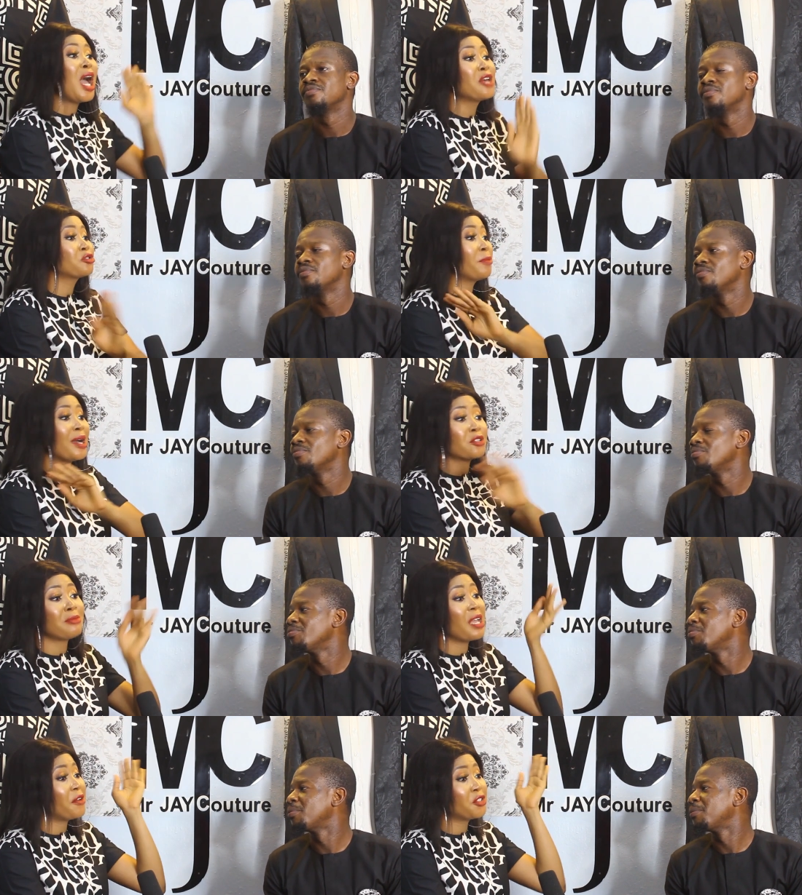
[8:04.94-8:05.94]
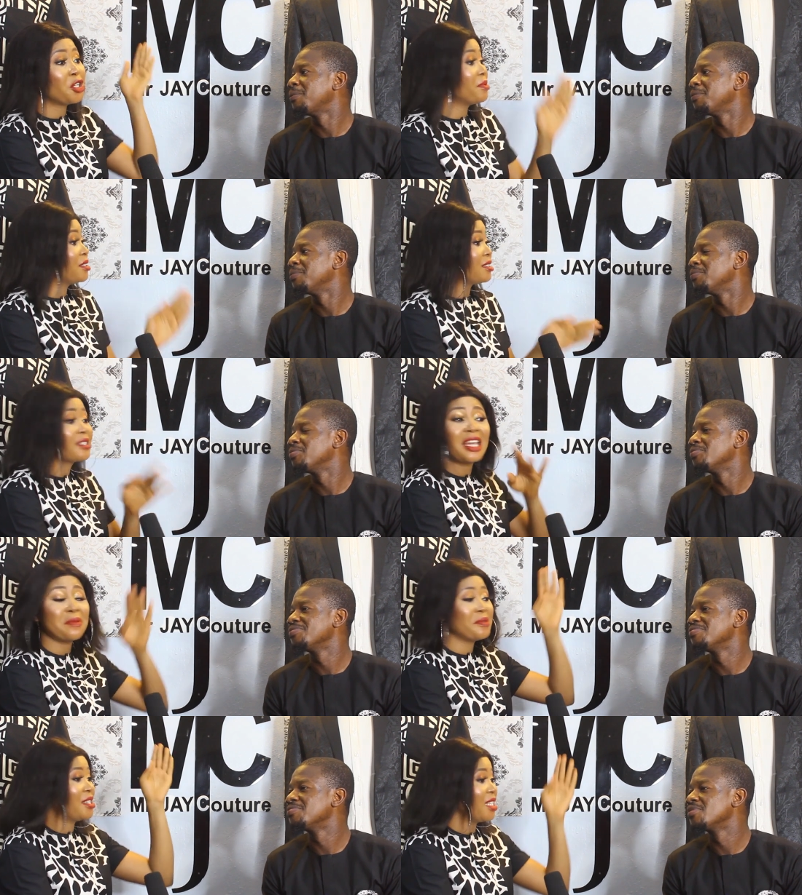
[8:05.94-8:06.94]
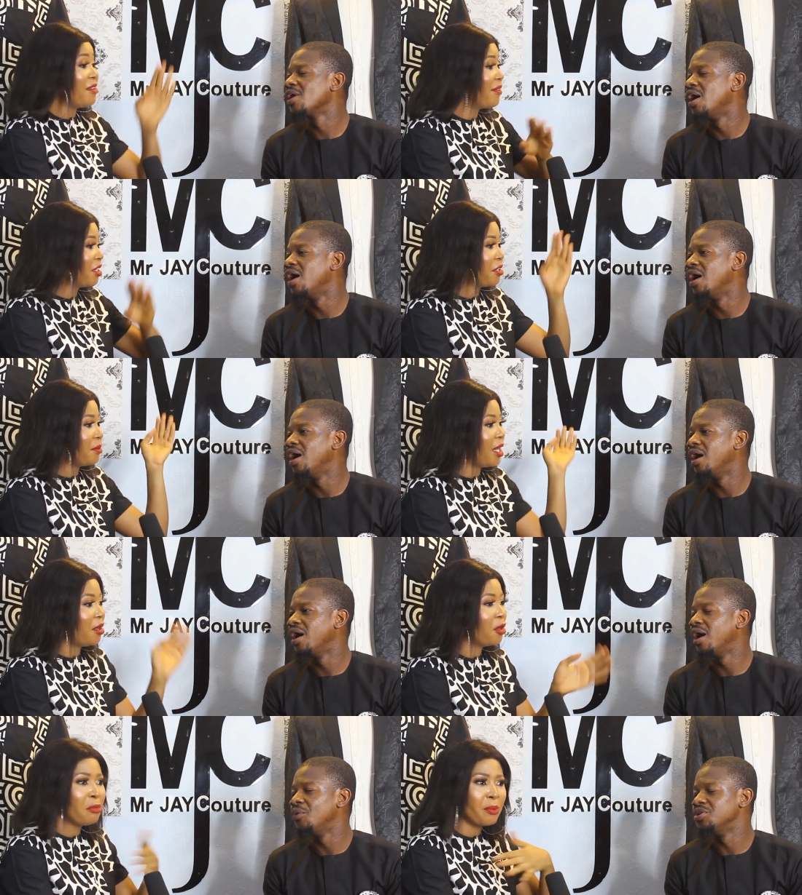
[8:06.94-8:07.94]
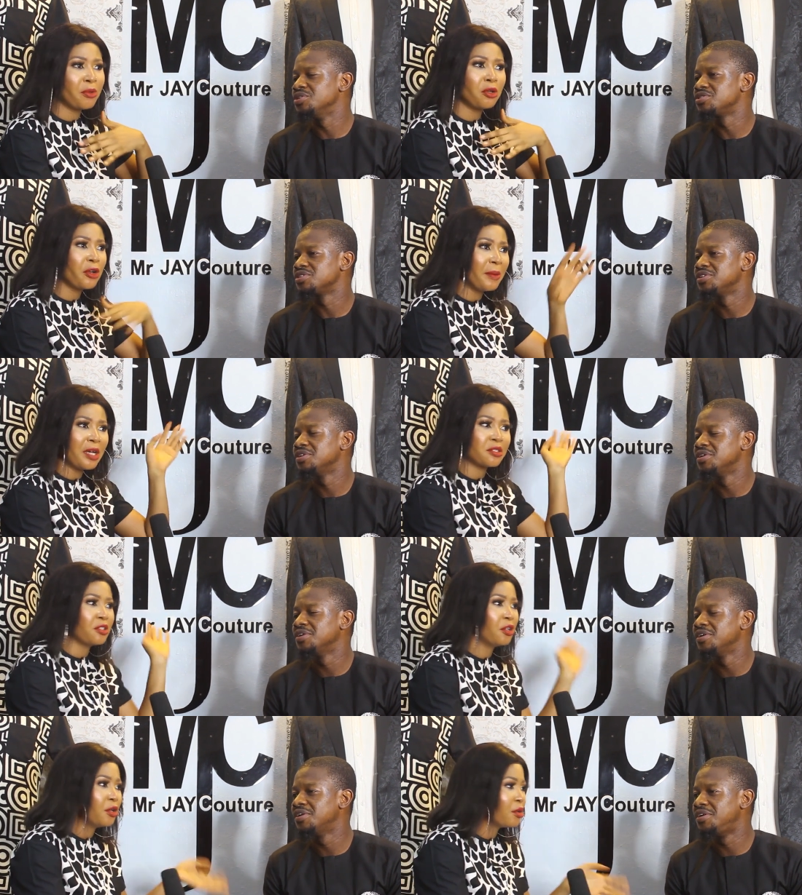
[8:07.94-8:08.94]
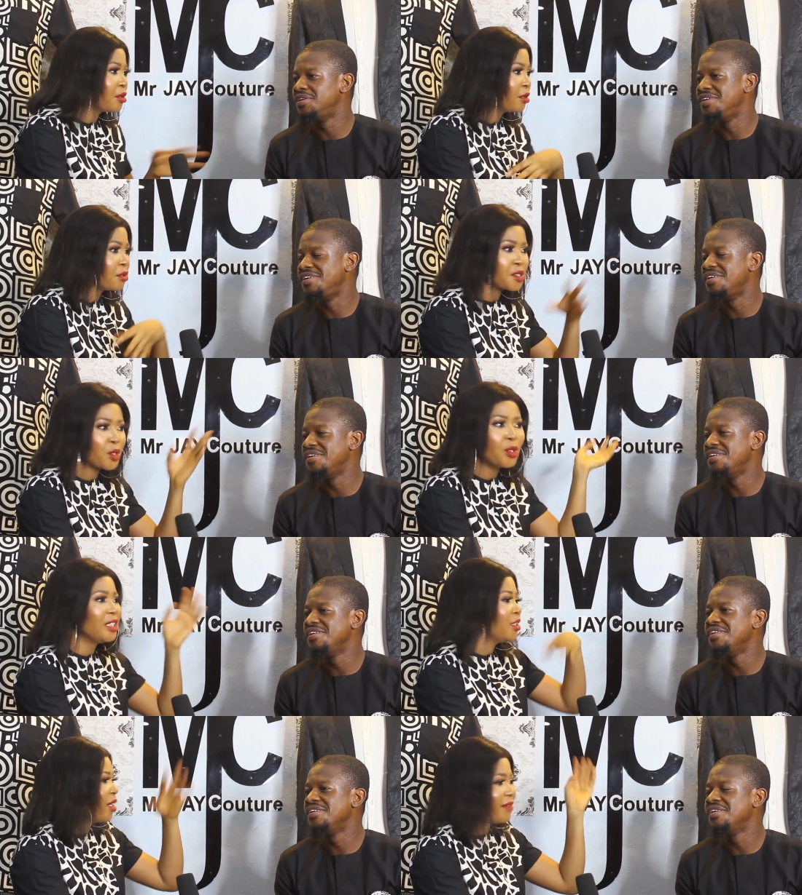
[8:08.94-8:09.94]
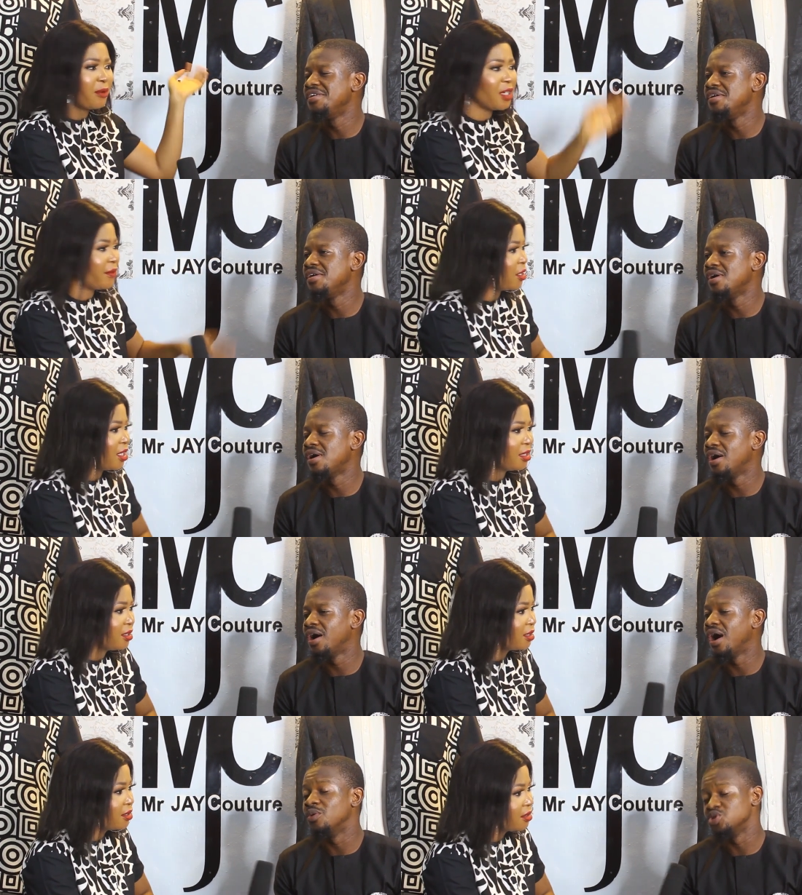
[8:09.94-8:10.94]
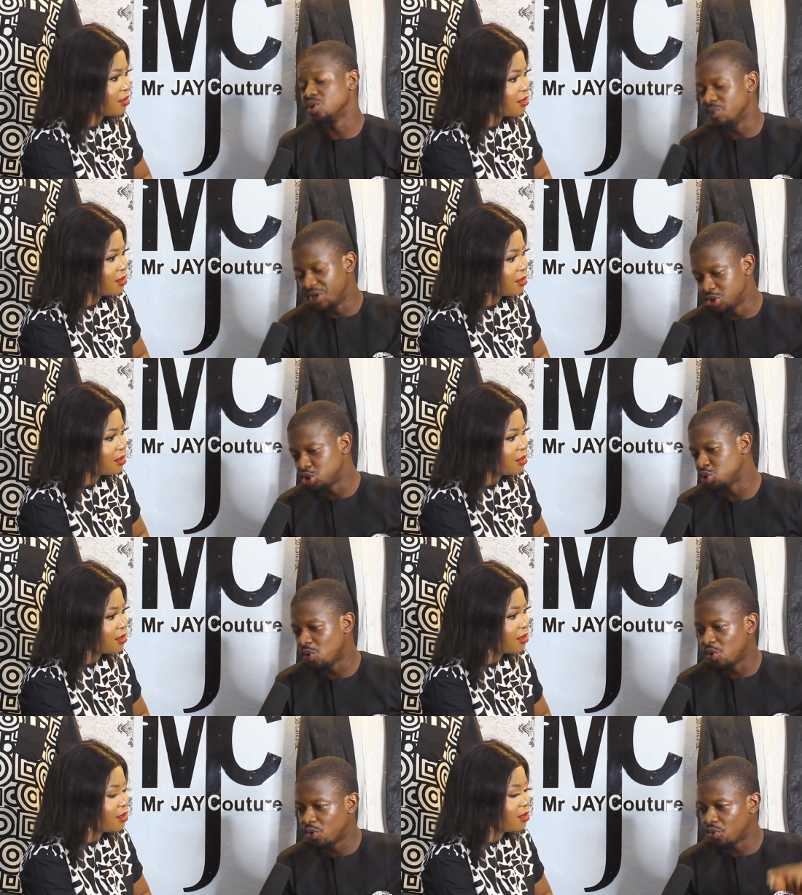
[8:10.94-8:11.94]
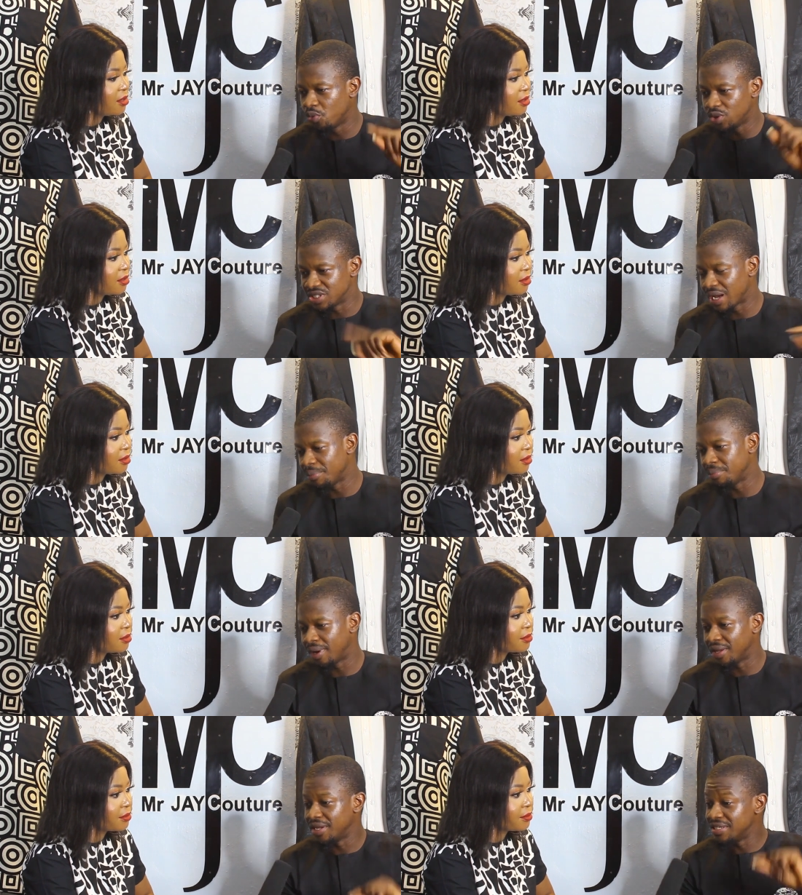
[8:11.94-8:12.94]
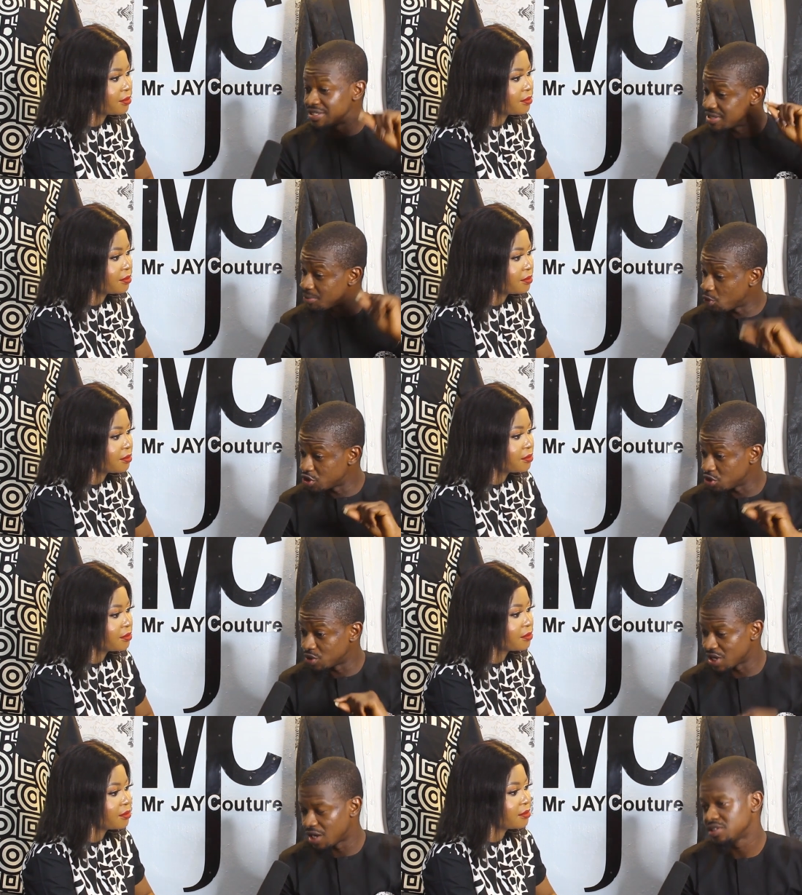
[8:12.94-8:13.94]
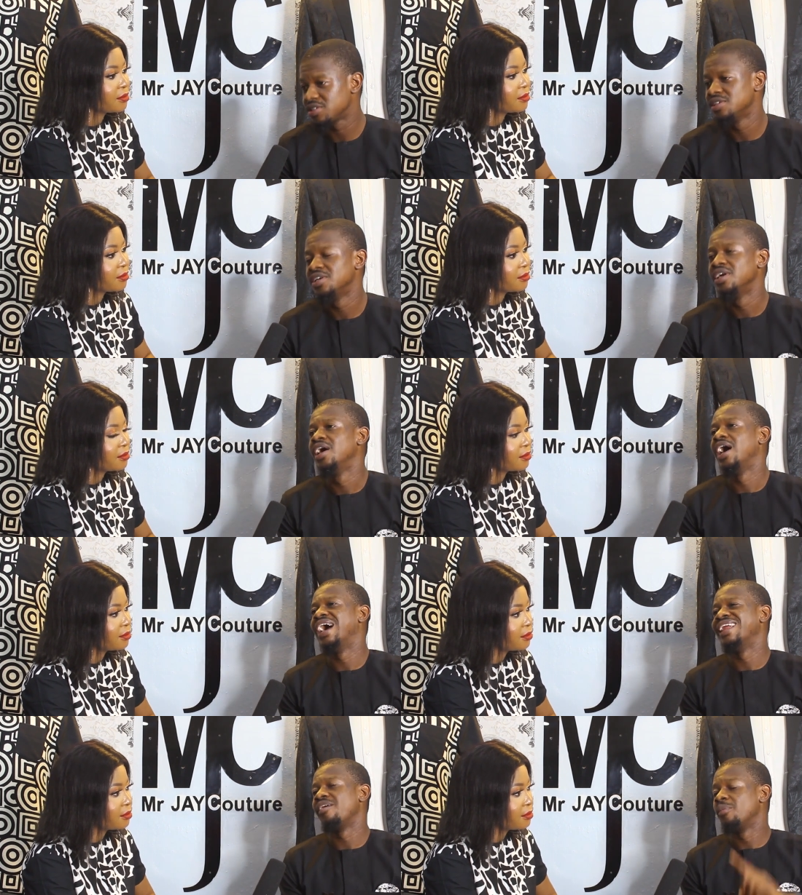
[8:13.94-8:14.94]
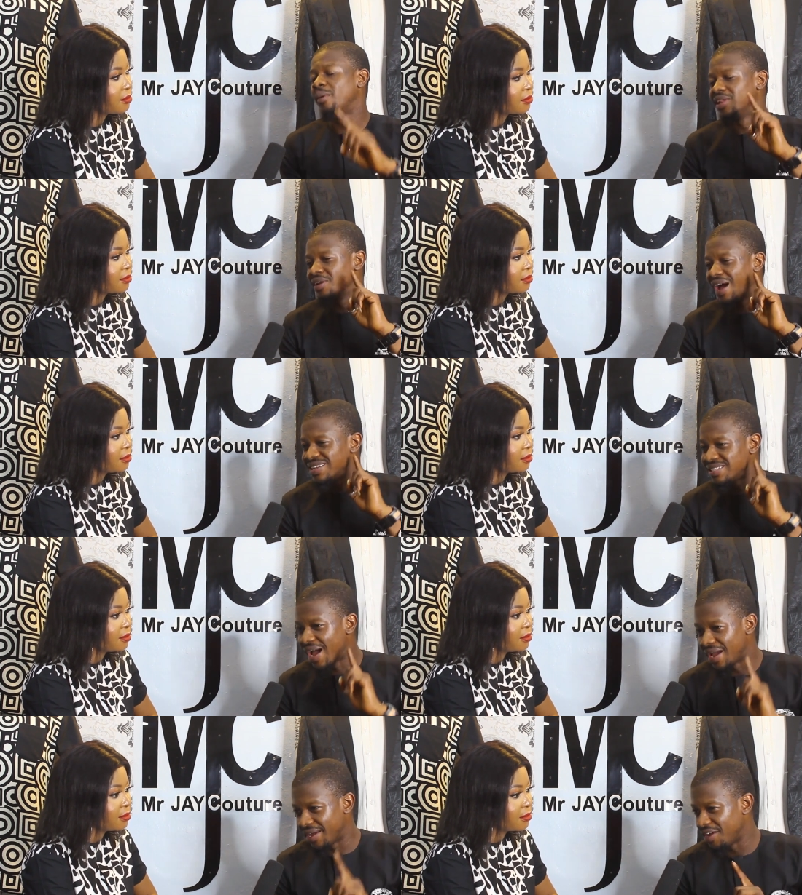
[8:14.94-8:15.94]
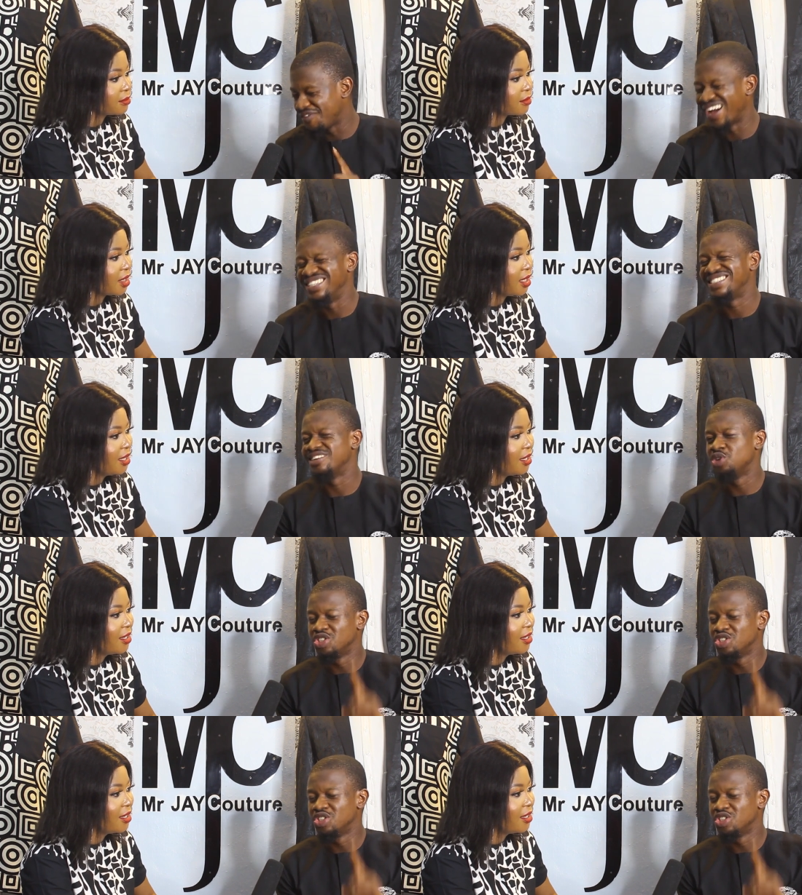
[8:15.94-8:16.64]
Speaker 1: I want to go back to my furniture business, any business. Have you ever thought about, or maybe going back to your schooling, whatever, whatever you learn?
Speaker 2: I was on a radio show one time, and then this same question was asked. And I remember the answer I gave, and it had